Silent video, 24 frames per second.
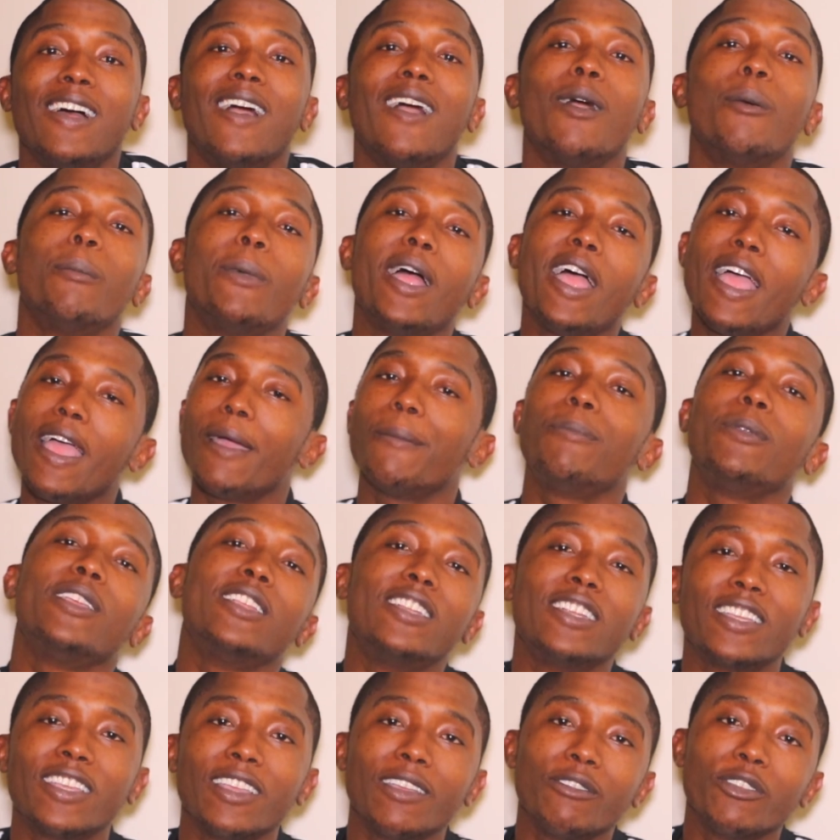I'm happy
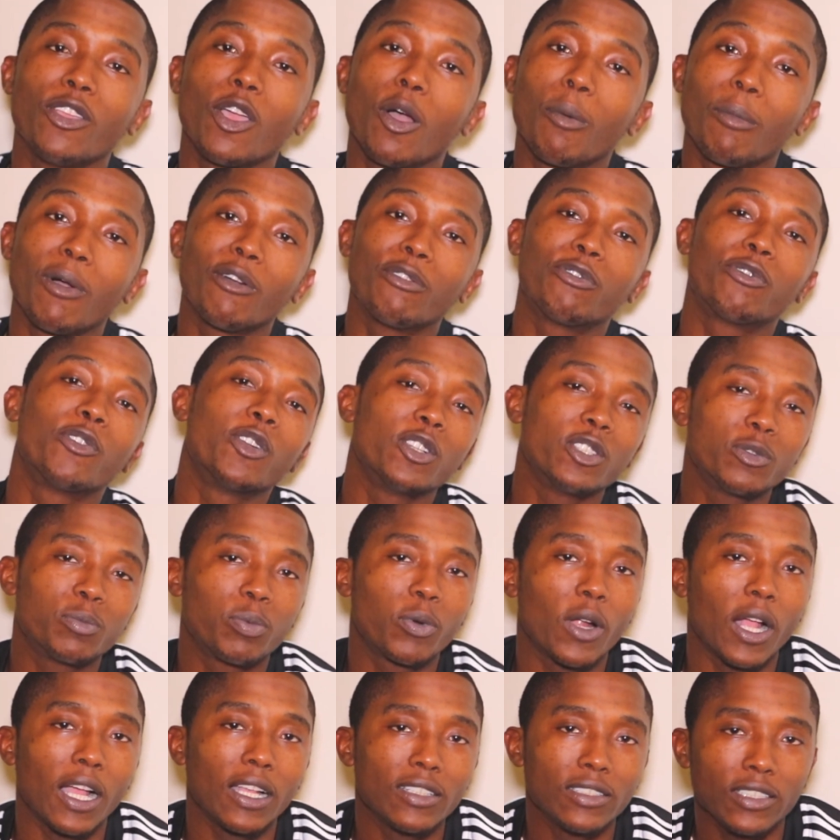to give y'all my first
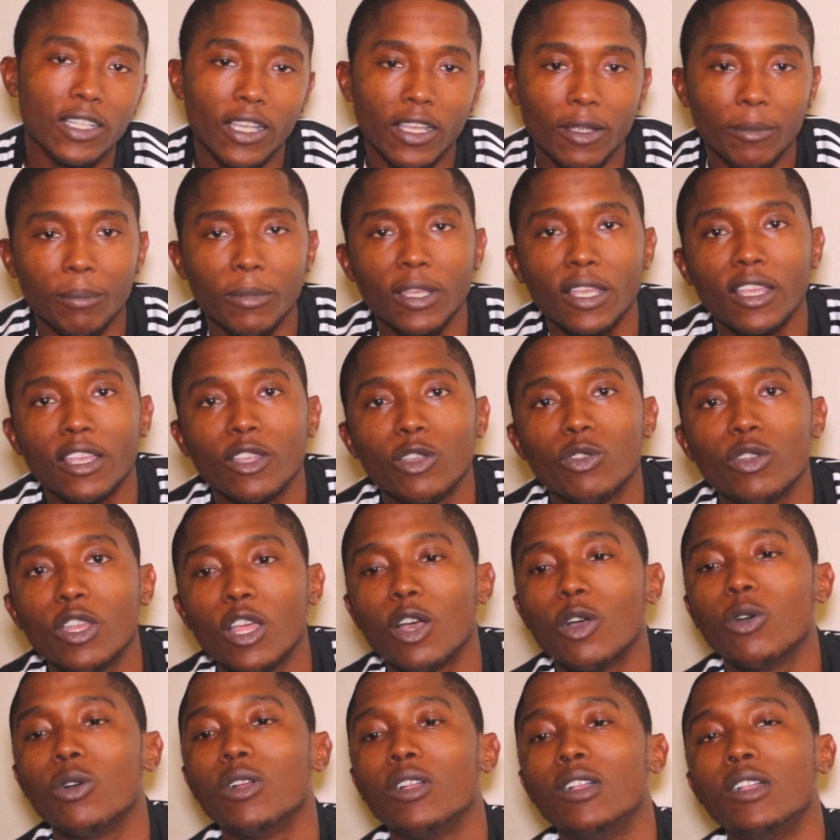project, man. You
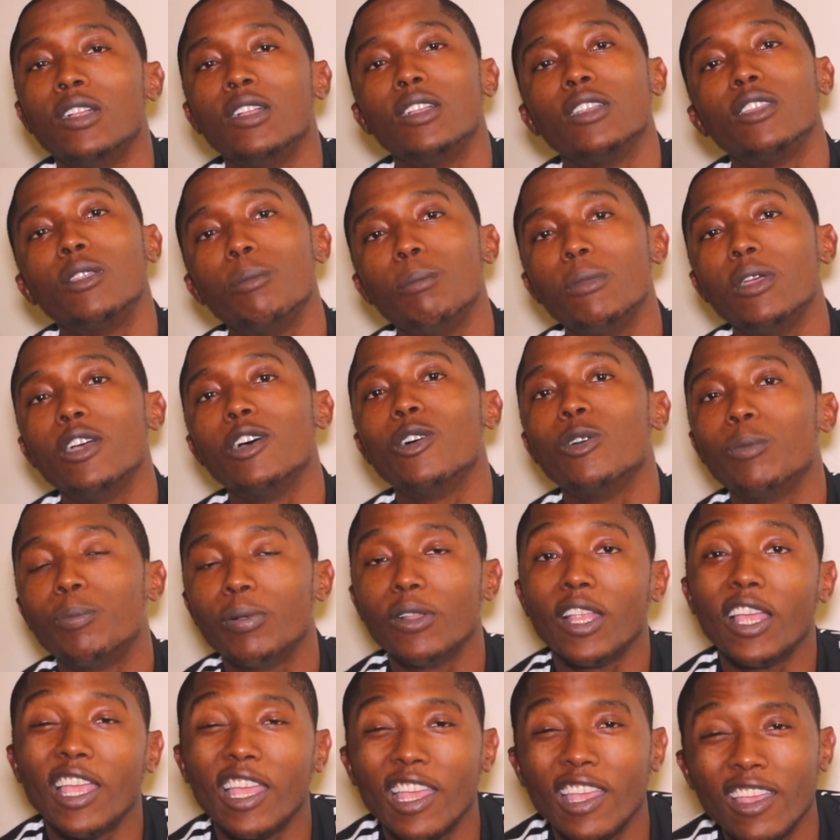know, the Mill
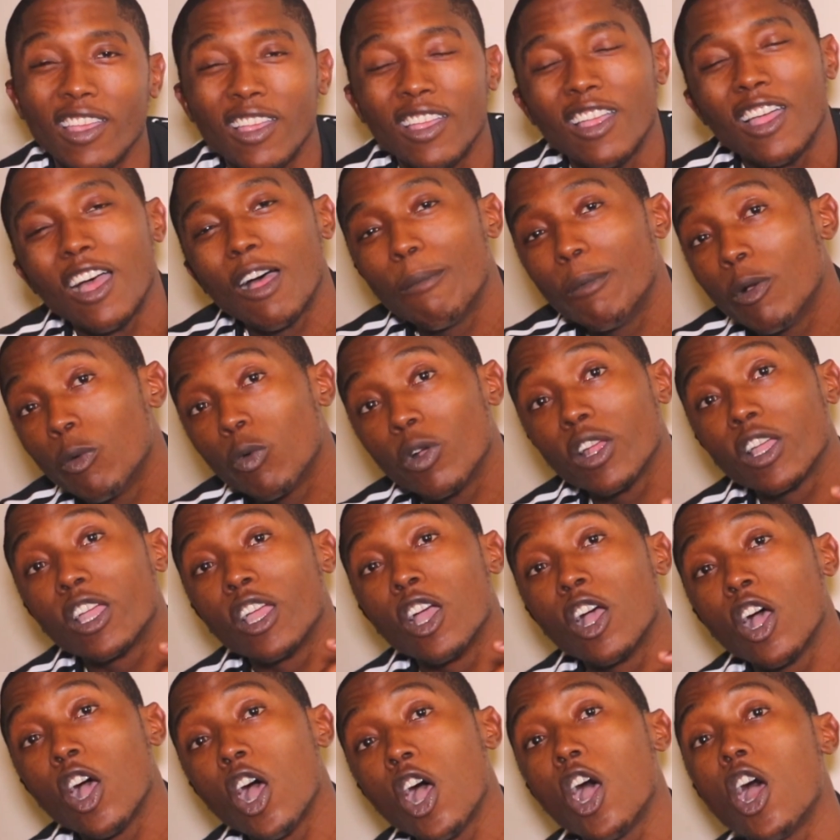Plan. I've been working
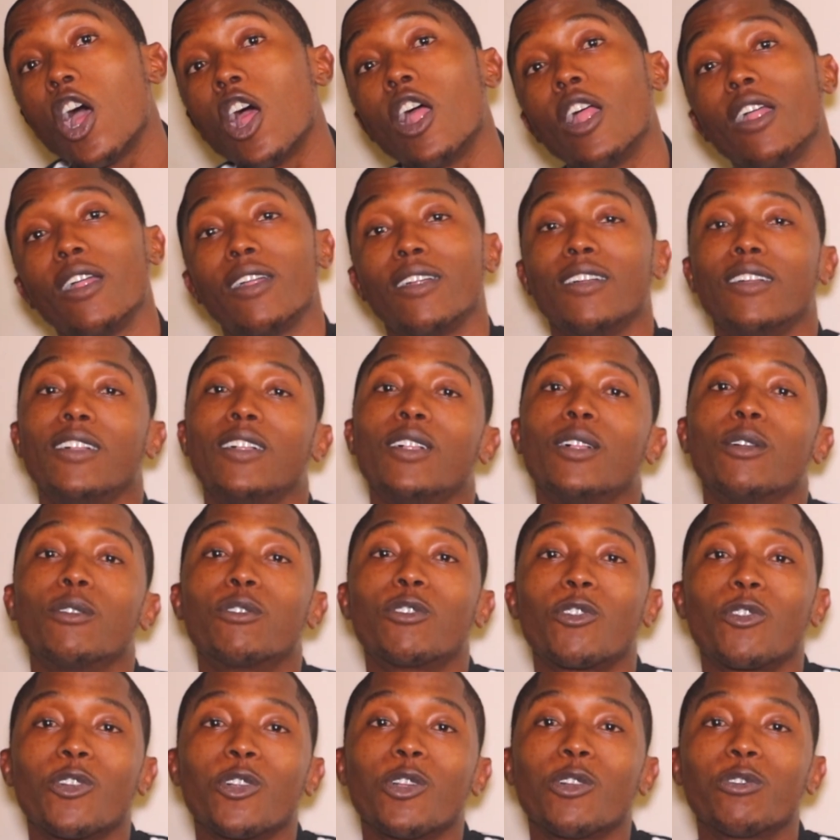hard.
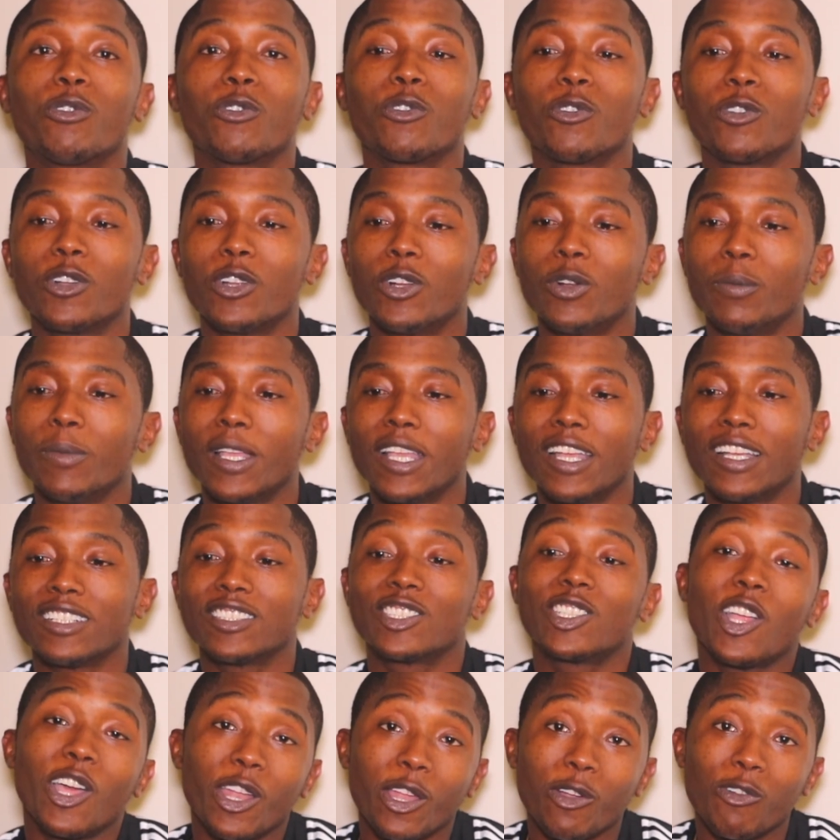For real, man. I
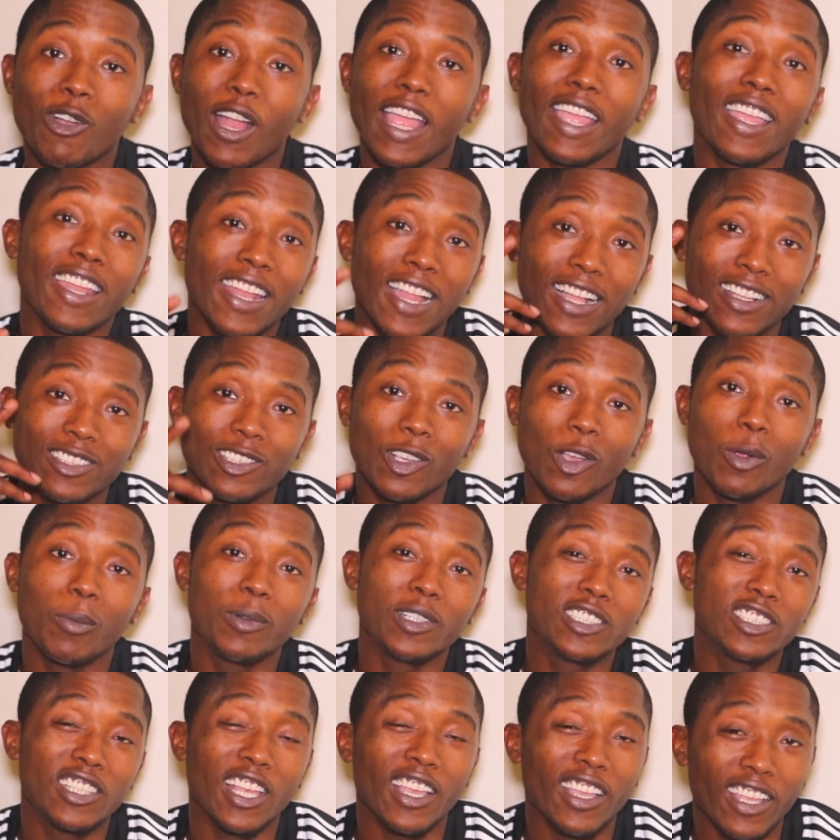started writing October
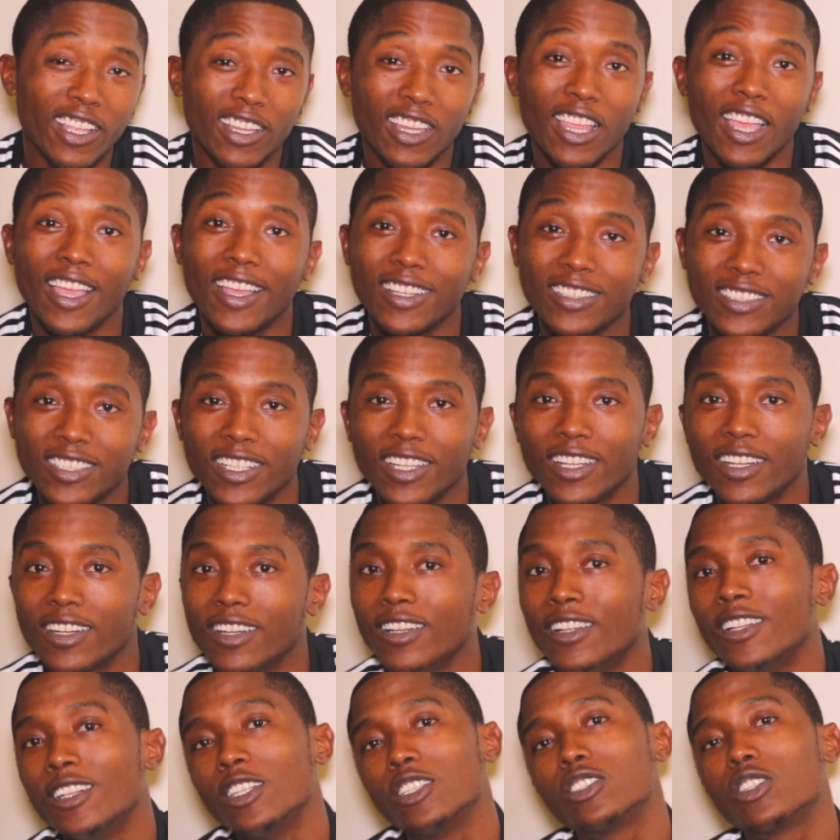2nd last year,
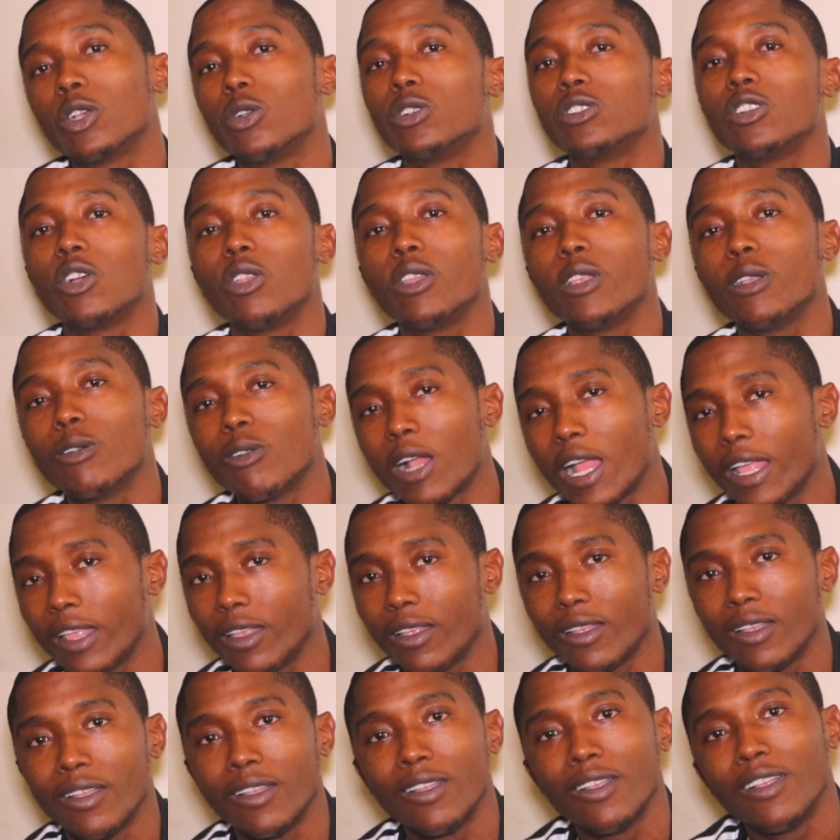so it's only right.
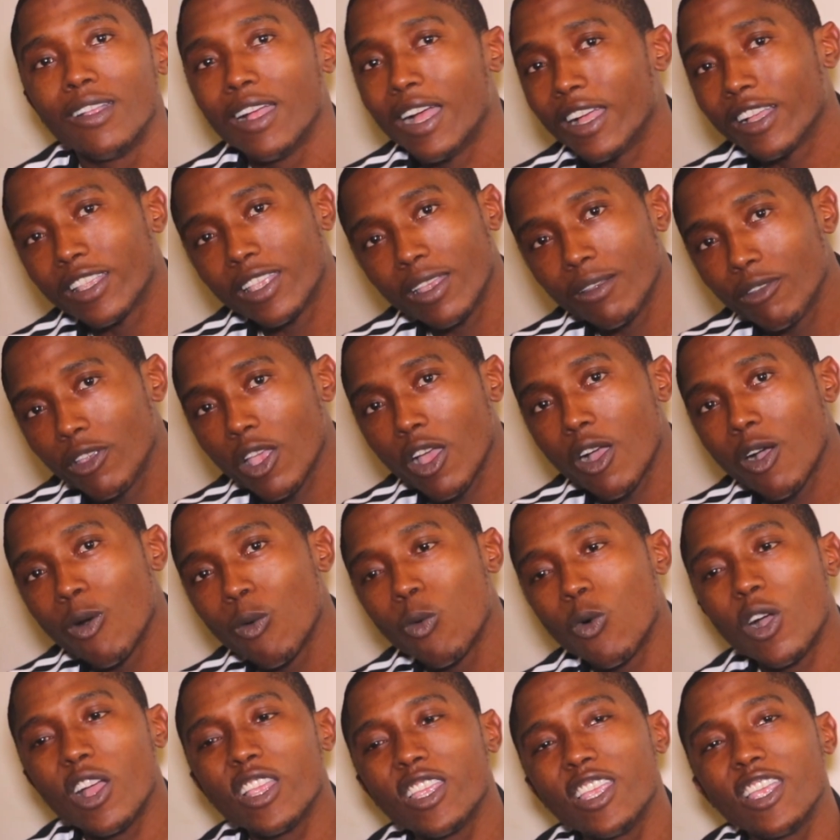I give y'all
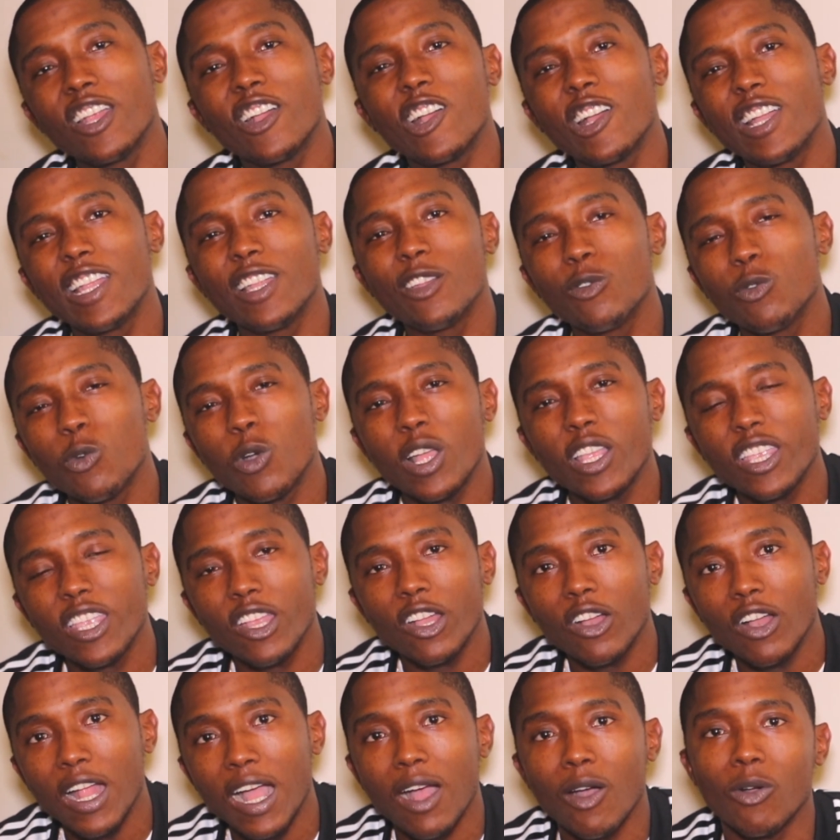1 year in, 1
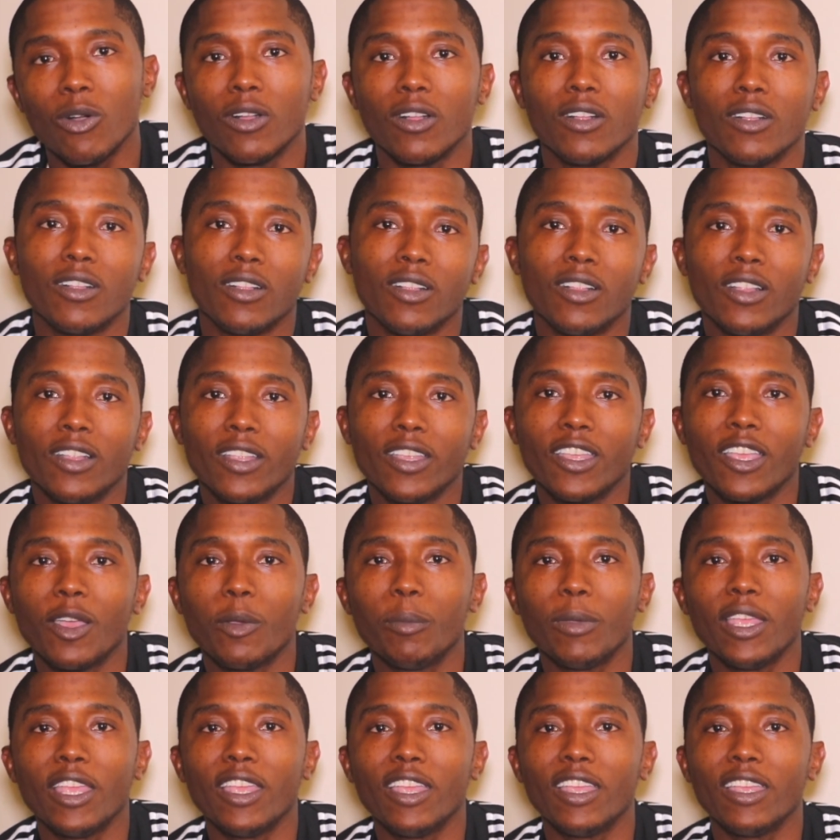year out. You know
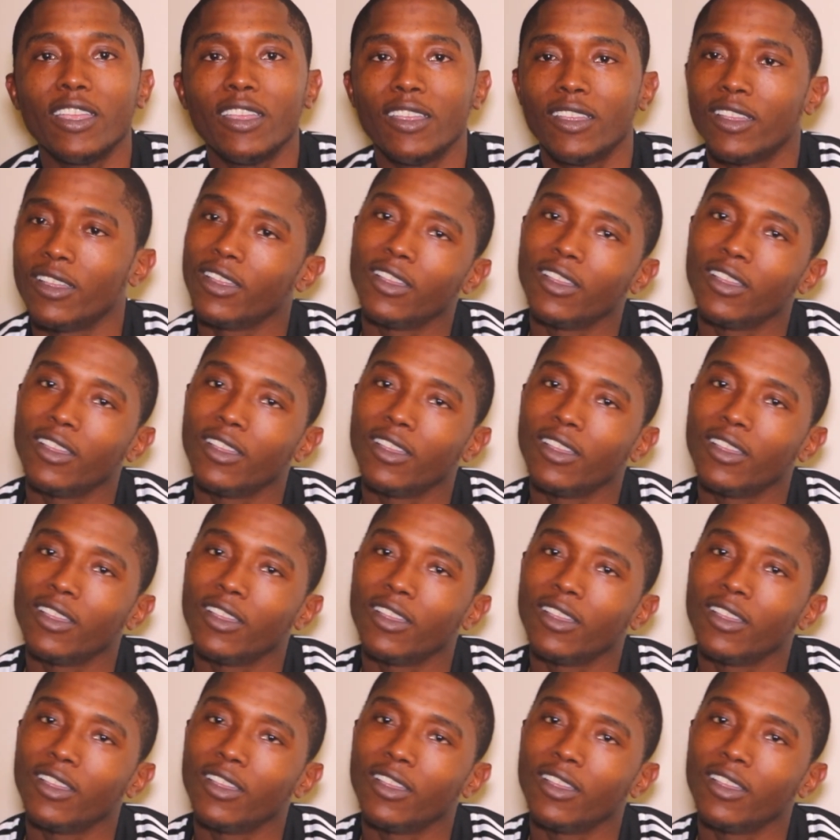what I mean?